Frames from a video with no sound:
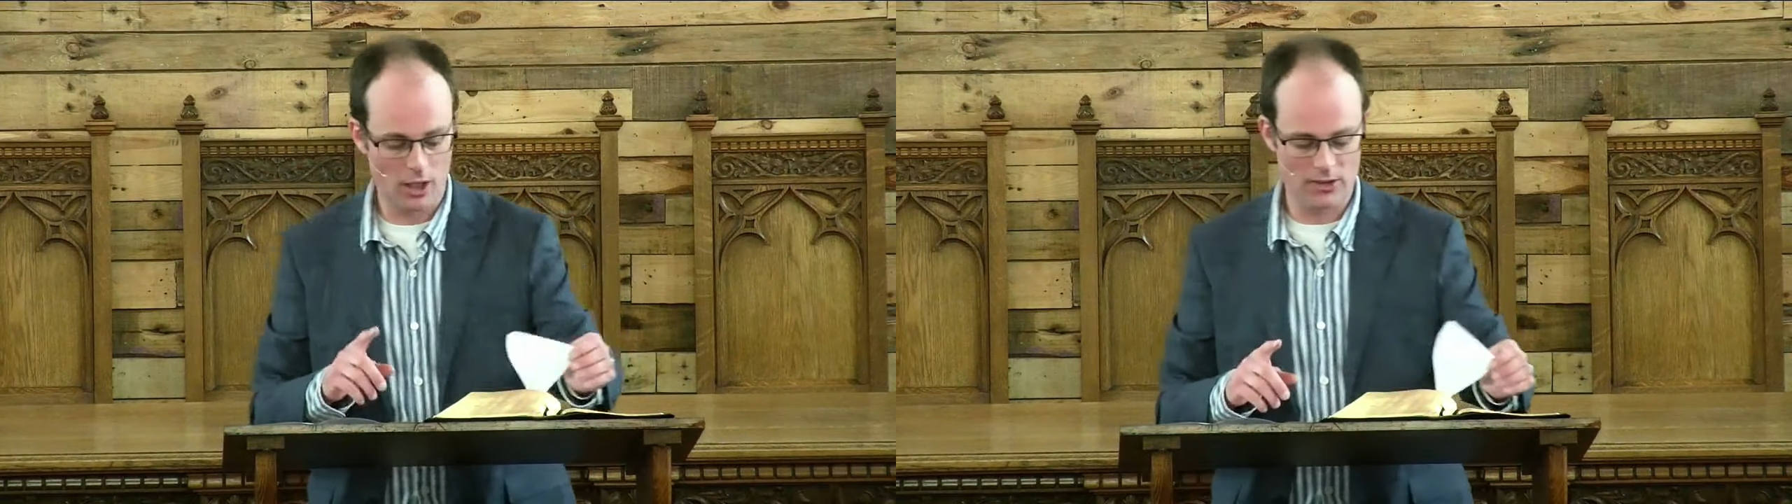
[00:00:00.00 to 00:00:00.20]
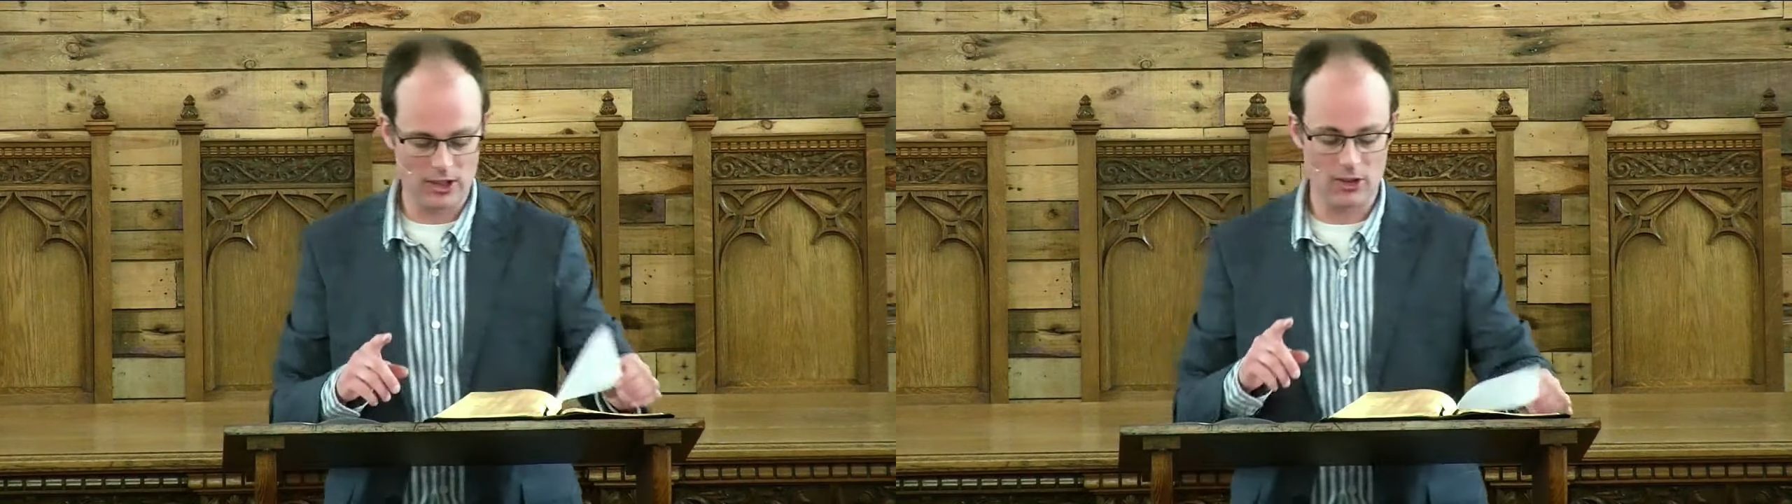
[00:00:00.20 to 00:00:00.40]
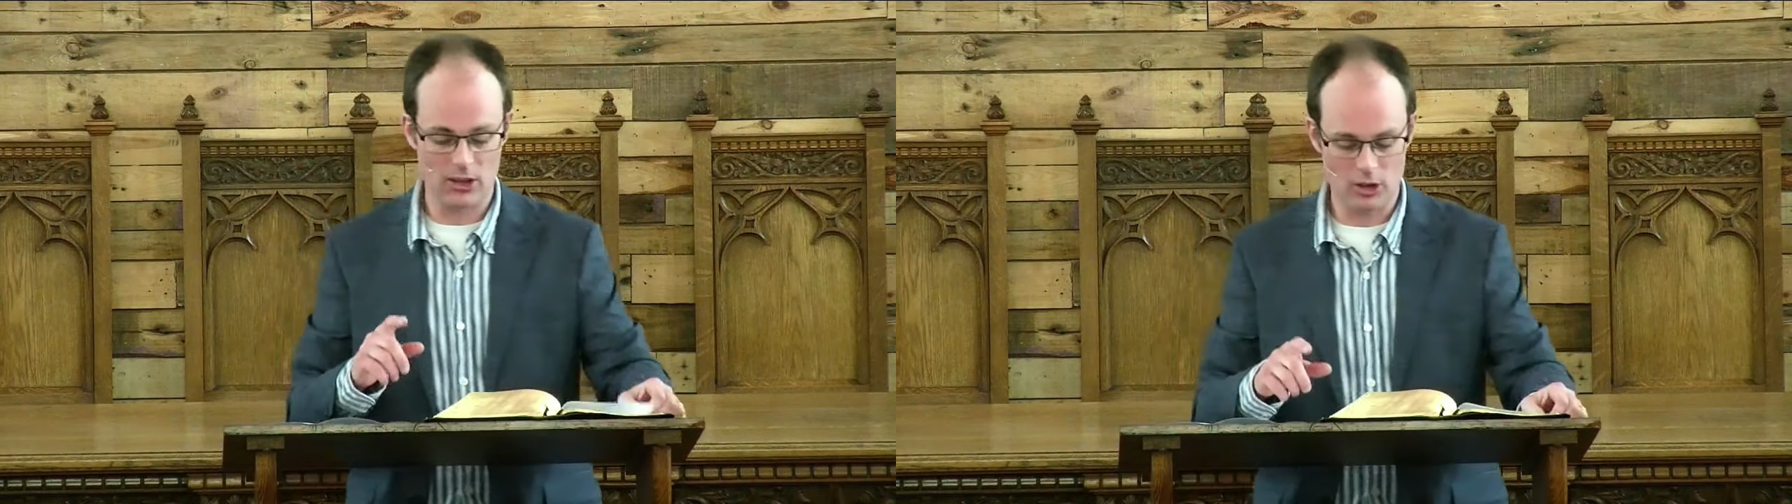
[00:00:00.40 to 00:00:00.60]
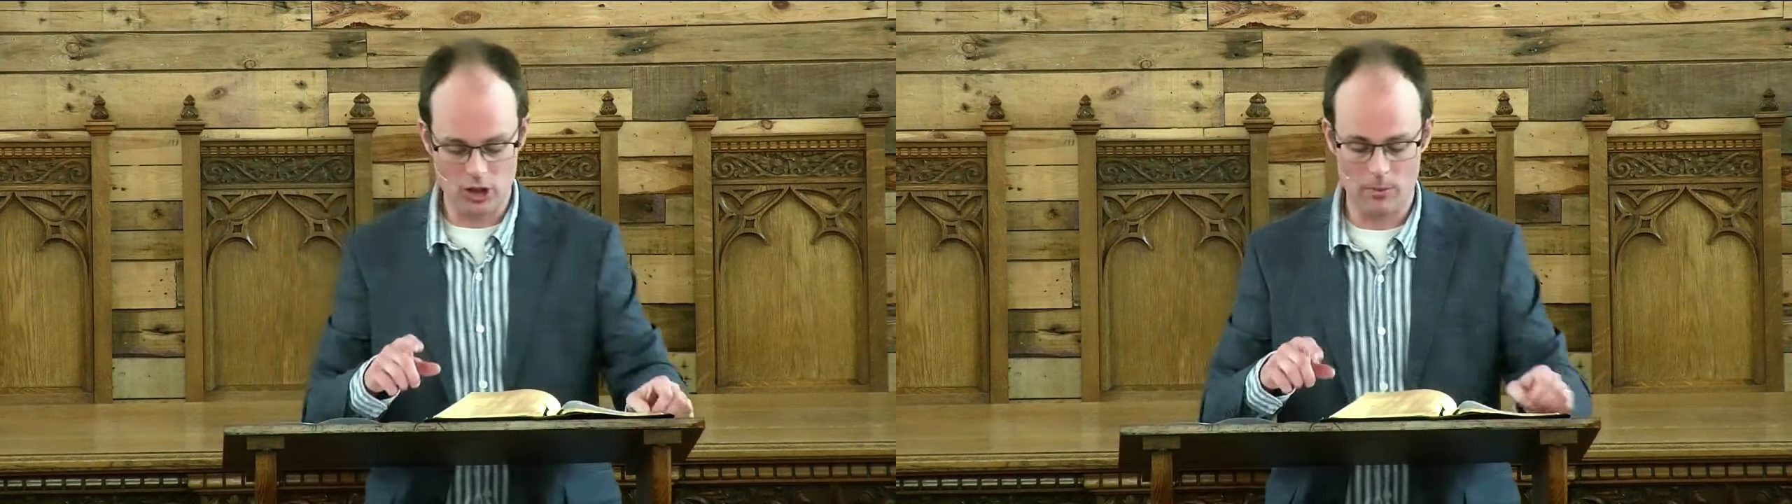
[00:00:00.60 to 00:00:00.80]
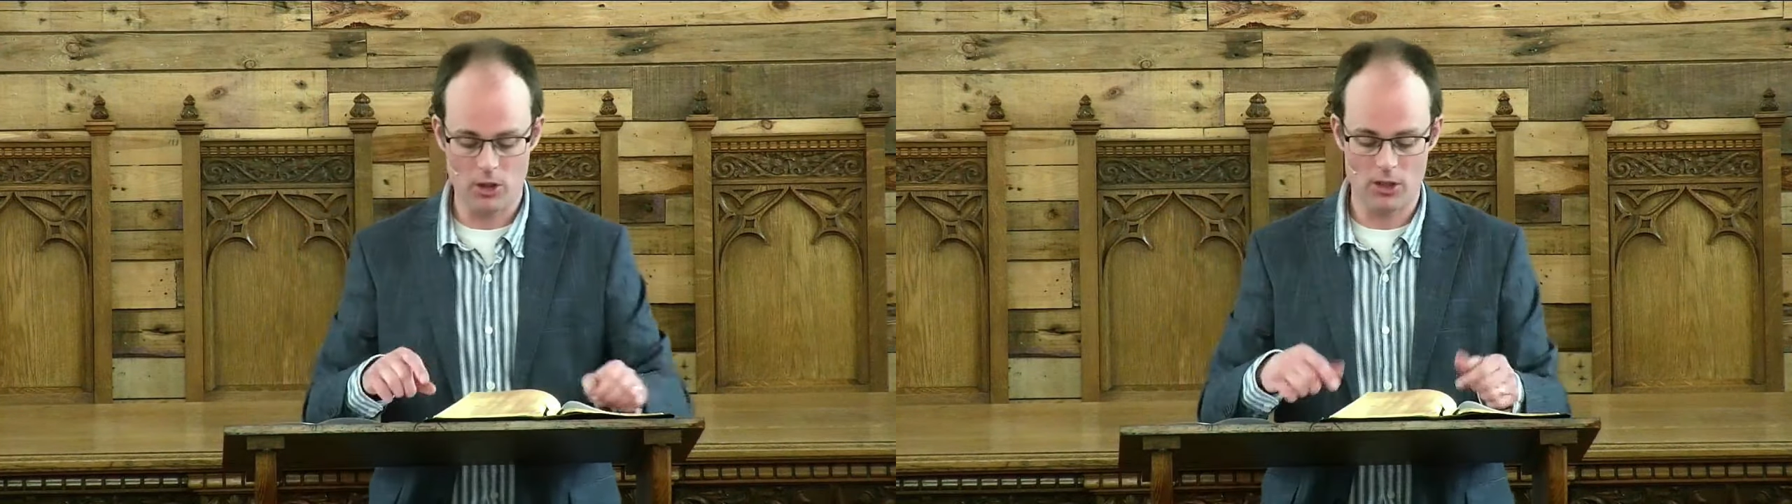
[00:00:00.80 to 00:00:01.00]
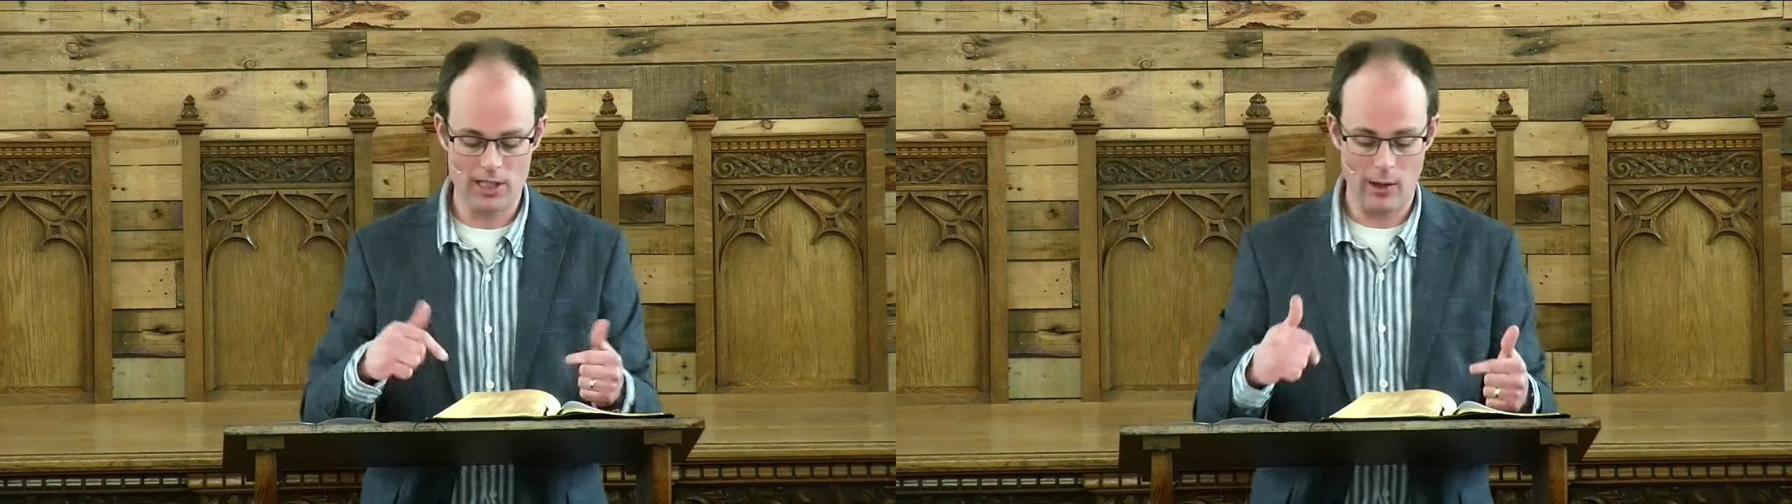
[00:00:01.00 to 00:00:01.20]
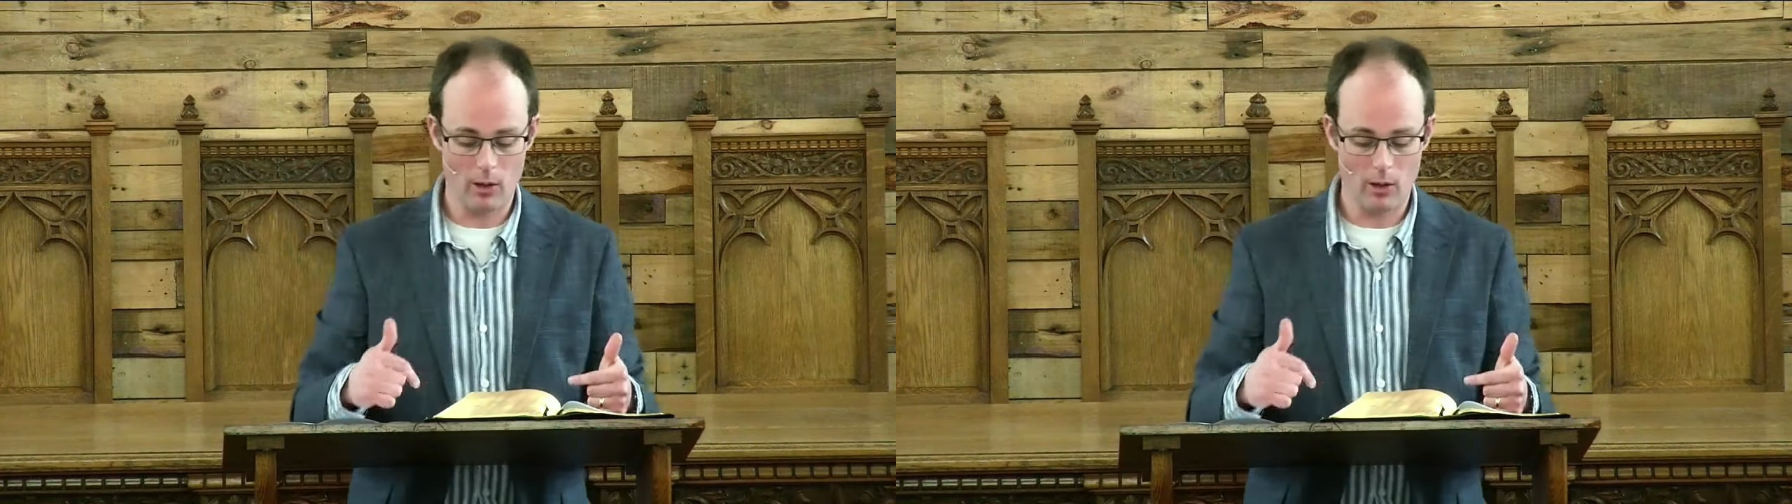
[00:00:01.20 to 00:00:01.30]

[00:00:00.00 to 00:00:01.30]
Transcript: what I did to the Egyptians,